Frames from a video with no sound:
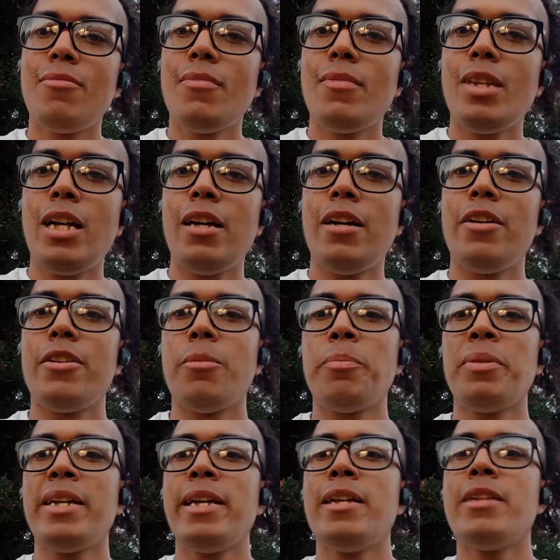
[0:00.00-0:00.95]
the
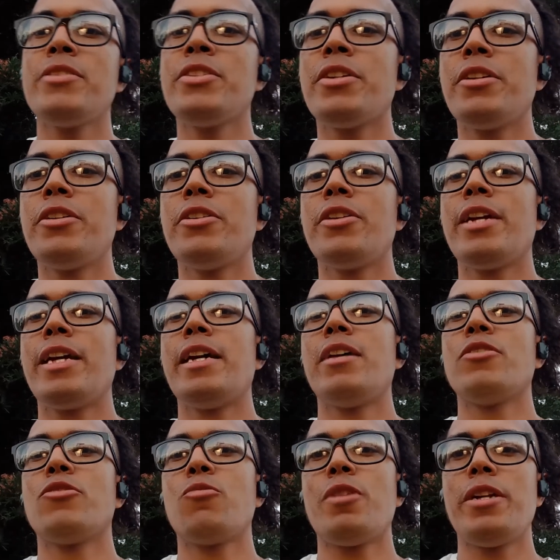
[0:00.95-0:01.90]
planet's in good
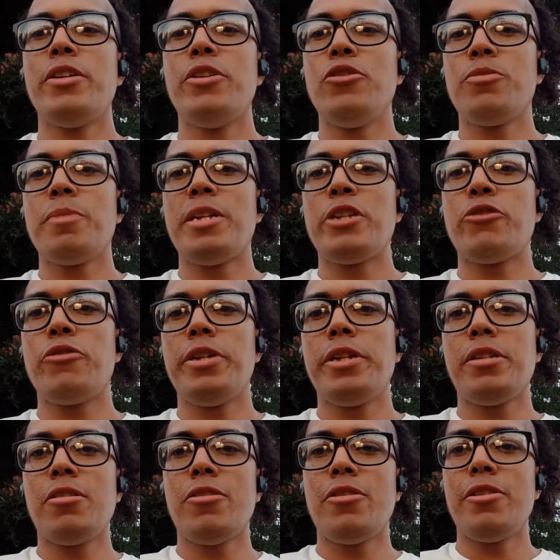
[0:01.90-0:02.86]
hands when I use my tree
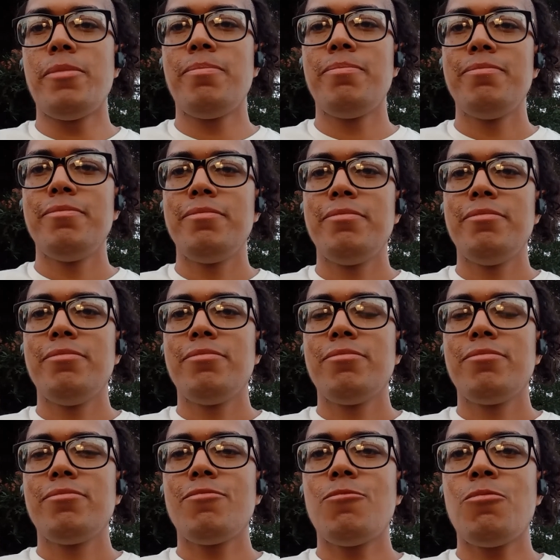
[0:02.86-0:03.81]
card,
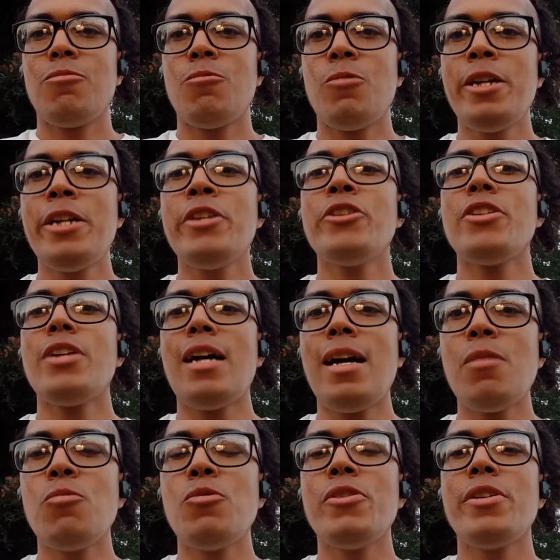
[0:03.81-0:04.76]
which I
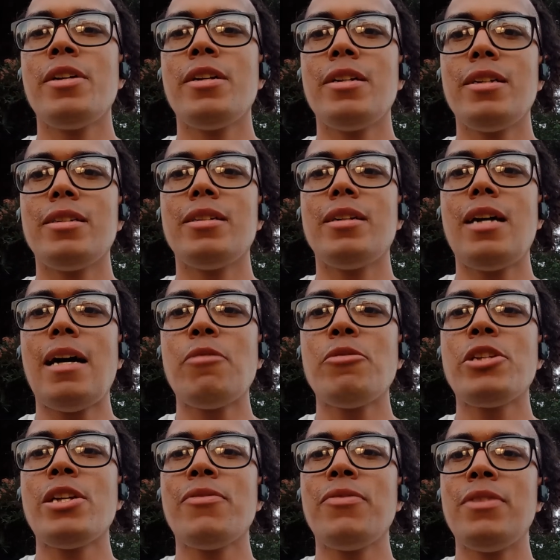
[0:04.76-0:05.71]
would
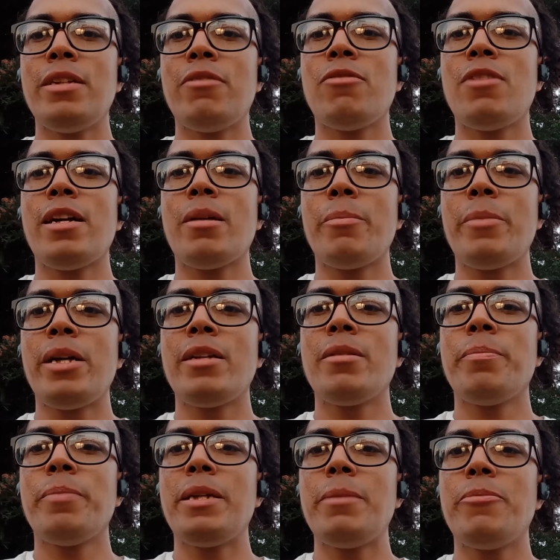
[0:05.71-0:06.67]
definitely recommend to
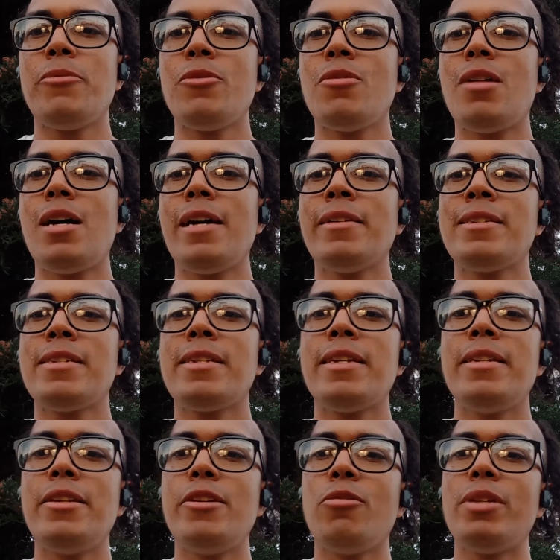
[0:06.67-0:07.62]
people. I'd say
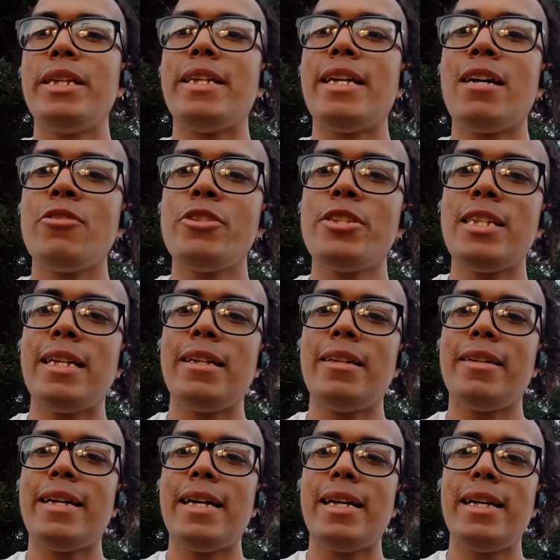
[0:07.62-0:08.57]
the only downside of
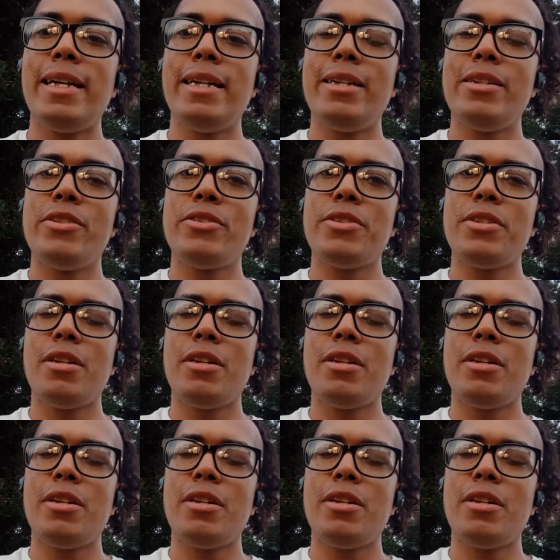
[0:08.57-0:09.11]
that is